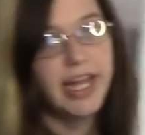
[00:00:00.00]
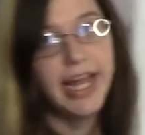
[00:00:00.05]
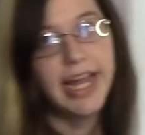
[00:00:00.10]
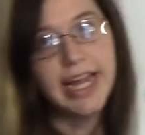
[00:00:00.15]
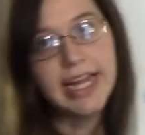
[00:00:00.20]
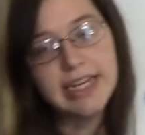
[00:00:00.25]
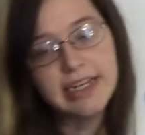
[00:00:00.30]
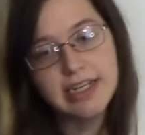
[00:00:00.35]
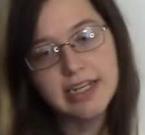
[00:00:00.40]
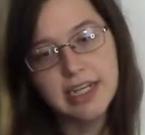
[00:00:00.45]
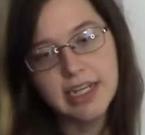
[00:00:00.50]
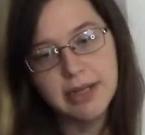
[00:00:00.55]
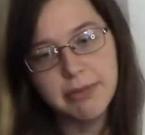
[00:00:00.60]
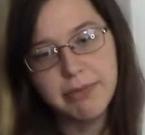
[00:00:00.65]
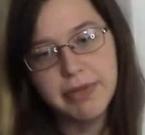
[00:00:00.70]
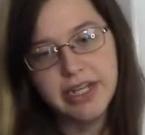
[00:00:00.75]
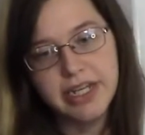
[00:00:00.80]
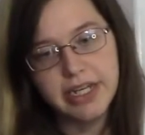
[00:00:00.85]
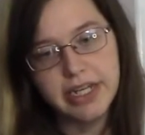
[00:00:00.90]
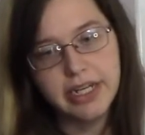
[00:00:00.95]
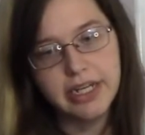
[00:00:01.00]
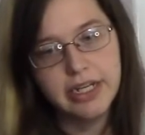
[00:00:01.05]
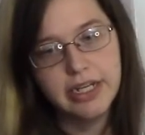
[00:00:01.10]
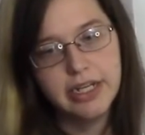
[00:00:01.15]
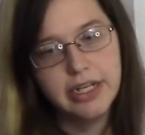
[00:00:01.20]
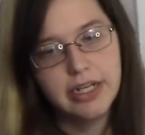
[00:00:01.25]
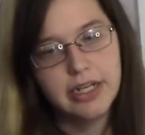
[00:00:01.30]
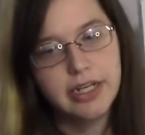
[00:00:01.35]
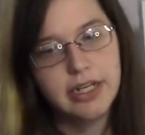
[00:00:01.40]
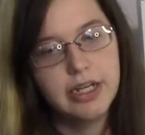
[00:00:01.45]
ATP.
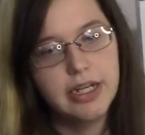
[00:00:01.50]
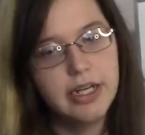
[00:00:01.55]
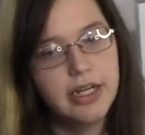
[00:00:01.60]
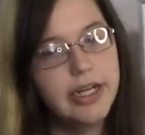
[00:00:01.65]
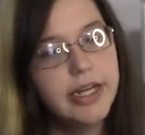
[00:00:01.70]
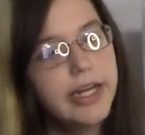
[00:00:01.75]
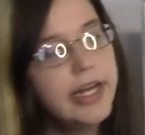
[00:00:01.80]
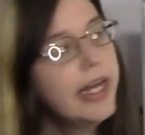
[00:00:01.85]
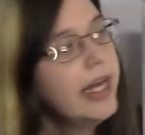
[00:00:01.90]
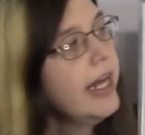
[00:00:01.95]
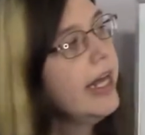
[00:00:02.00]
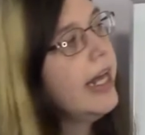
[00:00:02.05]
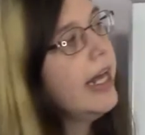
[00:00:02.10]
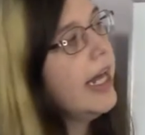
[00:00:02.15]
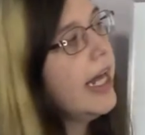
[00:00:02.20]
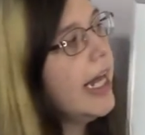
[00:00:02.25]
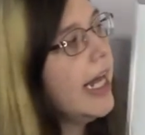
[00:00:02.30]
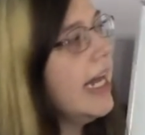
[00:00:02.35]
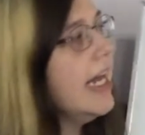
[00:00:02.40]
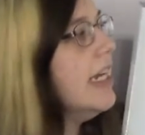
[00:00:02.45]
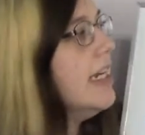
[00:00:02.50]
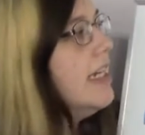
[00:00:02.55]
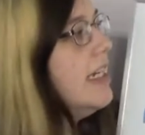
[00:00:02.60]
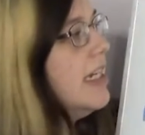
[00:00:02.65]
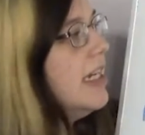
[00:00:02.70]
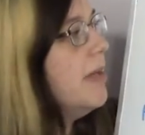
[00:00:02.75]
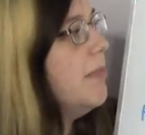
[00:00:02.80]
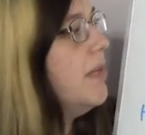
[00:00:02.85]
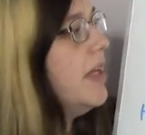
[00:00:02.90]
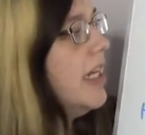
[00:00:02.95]

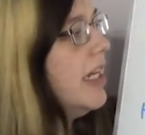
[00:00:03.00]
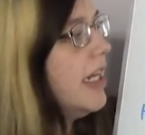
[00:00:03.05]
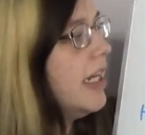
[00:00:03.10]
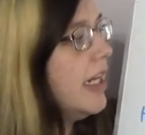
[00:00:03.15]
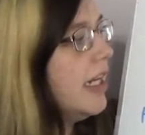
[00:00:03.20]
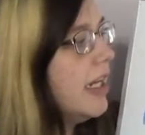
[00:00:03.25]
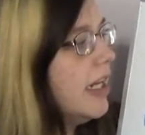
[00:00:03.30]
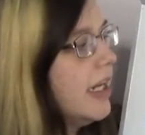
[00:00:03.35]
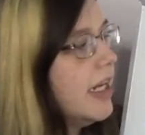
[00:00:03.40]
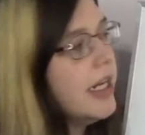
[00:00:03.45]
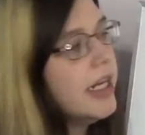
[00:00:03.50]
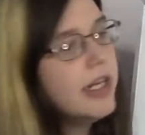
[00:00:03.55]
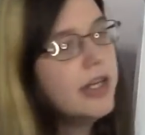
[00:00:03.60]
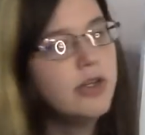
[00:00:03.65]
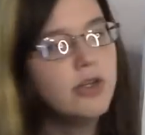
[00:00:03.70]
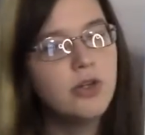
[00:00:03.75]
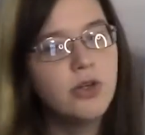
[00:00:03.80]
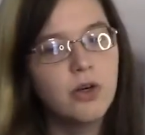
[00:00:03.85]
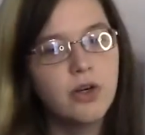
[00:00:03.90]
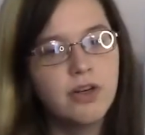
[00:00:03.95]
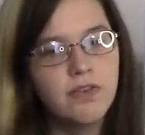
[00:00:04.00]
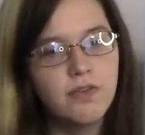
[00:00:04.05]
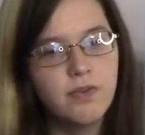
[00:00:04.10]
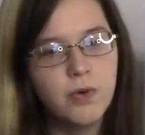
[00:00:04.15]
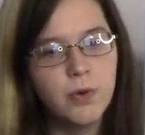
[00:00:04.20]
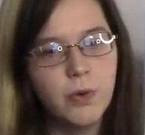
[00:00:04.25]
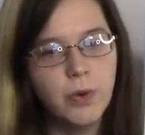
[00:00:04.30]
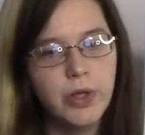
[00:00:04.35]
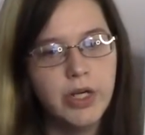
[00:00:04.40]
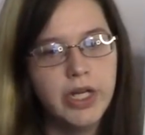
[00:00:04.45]
ATP is short
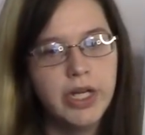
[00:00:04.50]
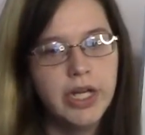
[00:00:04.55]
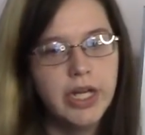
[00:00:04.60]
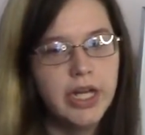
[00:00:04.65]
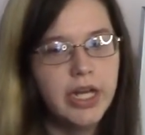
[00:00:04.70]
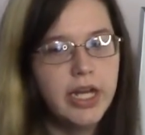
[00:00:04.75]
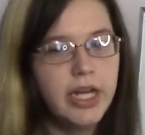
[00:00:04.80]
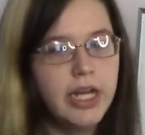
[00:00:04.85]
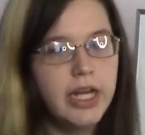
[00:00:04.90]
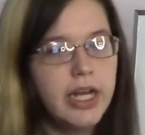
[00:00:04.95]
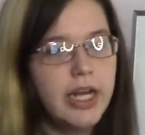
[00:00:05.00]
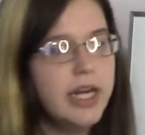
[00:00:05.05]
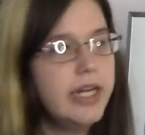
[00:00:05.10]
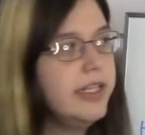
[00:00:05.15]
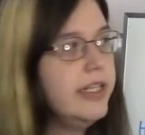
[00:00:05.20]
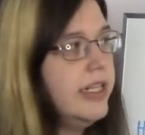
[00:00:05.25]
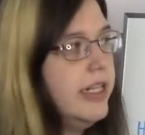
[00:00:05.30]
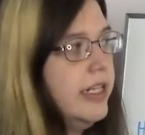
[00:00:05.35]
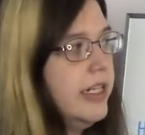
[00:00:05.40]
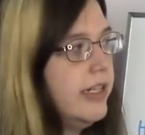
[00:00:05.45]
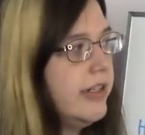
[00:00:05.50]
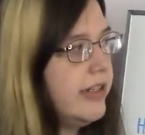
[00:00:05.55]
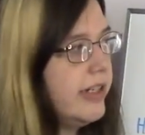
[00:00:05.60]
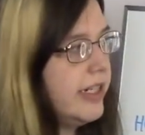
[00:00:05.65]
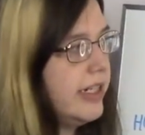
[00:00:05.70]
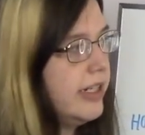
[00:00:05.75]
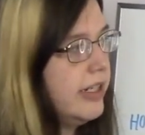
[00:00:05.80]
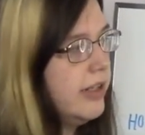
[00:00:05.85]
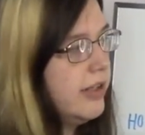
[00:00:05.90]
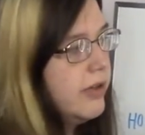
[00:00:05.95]
for
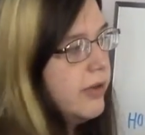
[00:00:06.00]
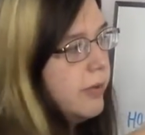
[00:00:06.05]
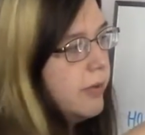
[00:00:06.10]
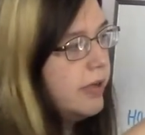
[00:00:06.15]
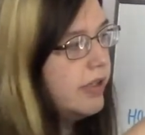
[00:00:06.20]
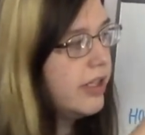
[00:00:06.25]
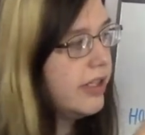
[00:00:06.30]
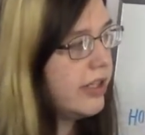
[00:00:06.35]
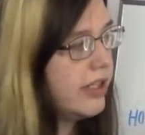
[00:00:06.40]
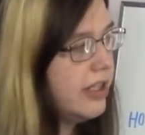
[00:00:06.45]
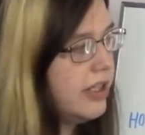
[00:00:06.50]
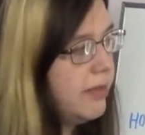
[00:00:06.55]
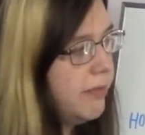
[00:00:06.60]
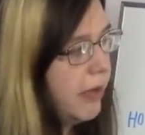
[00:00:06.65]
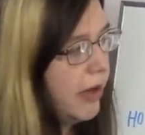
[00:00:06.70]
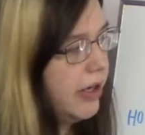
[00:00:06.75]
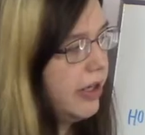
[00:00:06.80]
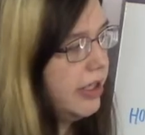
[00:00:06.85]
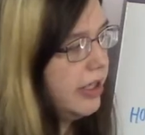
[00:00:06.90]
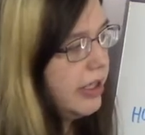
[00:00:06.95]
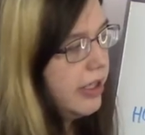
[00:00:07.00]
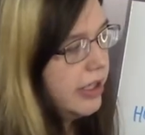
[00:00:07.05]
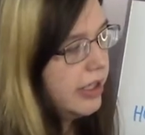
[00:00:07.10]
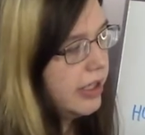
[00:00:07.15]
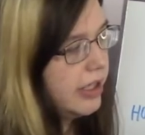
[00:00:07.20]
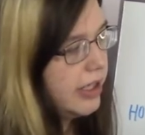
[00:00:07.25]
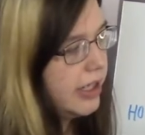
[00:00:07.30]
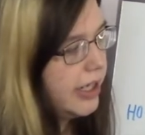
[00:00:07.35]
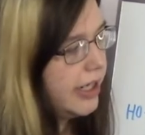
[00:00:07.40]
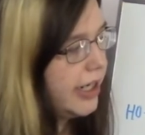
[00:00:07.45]
adenosine, which is this part,
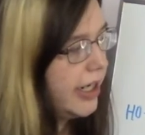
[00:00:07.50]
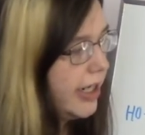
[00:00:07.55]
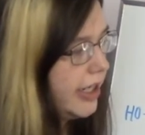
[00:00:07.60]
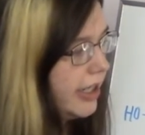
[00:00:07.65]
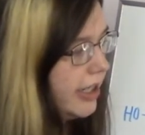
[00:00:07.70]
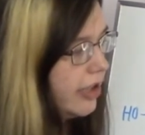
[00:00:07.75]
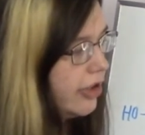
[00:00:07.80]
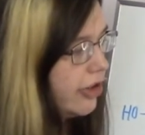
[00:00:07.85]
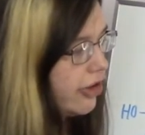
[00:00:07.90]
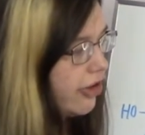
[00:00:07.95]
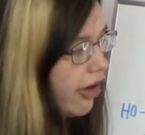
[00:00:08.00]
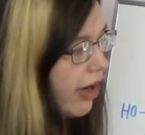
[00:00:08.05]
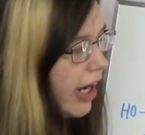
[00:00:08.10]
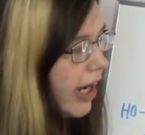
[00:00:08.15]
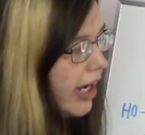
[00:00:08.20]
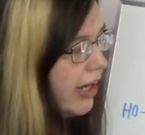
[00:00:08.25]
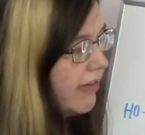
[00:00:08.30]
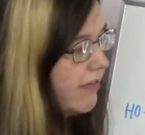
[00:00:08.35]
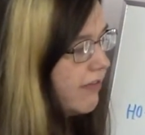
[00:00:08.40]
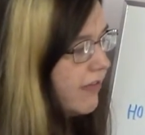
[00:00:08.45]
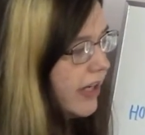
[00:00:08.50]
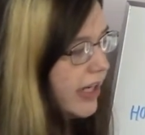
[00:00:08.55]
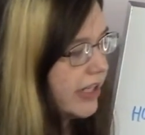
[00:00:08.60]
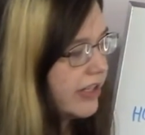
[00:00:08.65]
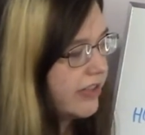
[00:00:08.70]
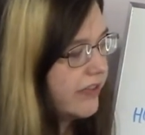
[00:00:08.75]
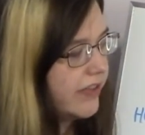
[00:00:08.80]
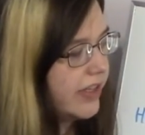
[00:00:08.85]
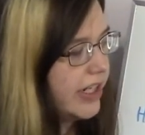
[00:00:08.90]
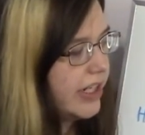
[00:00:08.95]
and then
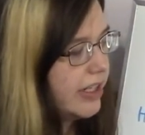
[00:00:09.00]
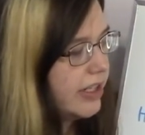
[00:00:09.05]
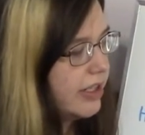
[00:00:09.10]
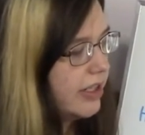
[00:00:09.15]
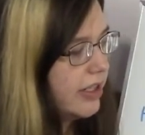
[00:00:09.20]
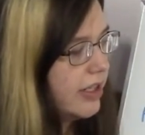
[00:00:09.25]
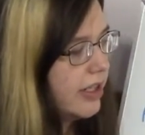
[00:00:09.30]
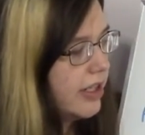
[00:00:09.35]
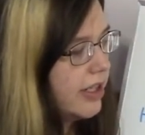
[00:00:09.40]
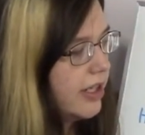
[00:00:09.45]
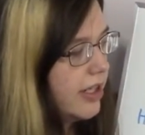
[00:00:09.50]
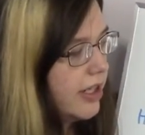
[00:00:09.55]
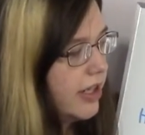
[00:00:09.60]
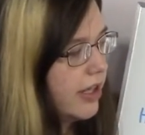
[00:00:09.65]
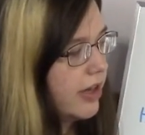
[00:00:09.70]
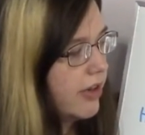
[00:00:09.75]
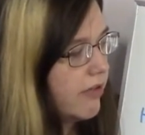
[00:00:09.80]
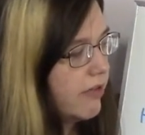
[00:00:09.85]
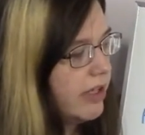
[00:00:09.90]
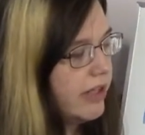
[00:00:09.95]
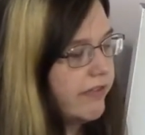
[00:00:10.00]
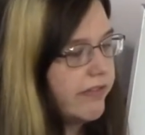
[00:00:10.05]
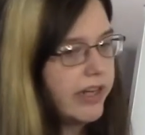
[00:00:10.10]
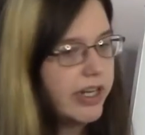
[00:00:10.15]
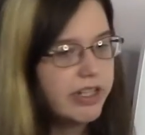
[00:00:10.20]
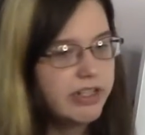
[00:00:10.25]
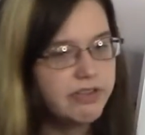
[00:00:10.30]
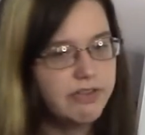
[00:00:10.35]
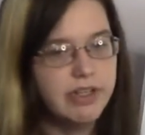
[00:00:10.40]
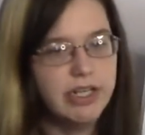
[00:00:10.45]
triphosphate, 3
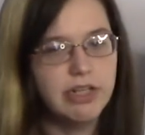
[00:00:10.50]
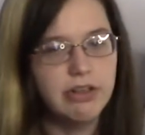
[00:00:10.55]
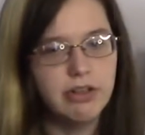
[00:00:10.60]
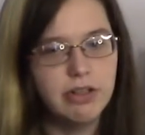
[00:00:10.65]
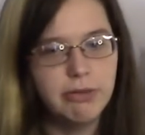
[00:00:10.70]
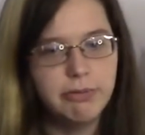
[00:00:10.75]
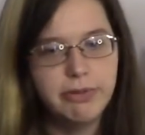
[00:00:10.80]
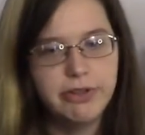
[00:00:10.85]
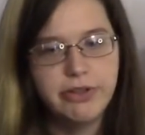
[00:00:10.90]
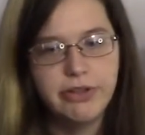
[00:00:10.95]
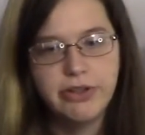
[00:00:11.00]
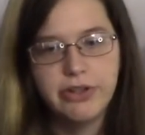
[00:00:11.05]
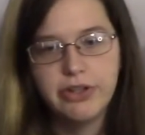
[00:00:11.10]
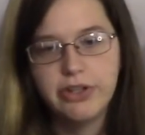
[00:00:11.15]
phosphate groups.